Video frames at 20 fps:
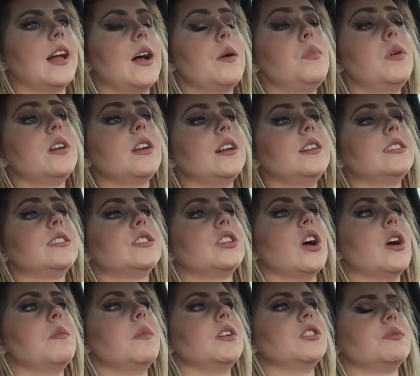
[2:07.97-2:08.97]
I put on
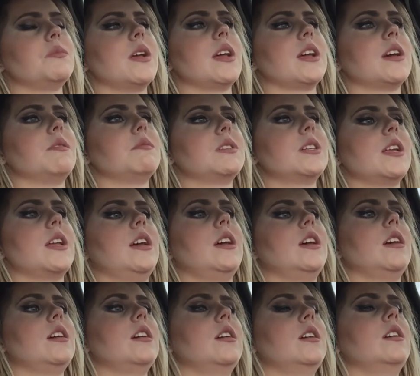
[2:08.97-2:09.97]
so much makeup
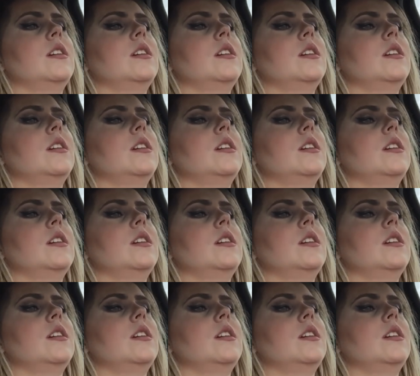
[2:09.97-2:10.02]
today.